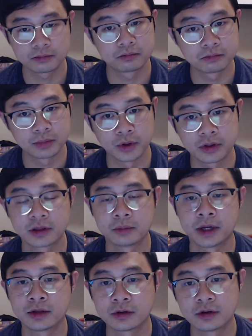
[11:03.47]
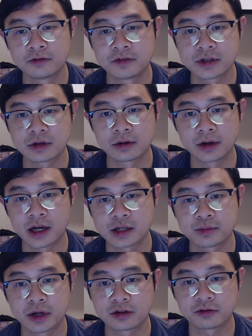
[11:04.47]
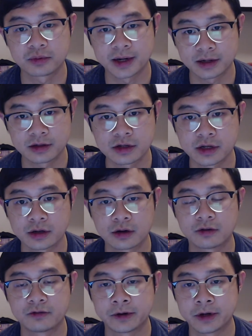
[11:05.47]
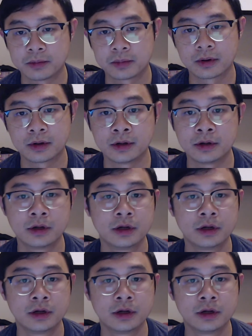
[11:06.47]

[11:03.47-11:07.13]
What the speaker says: both the mental and physical aspect of practicing are very important.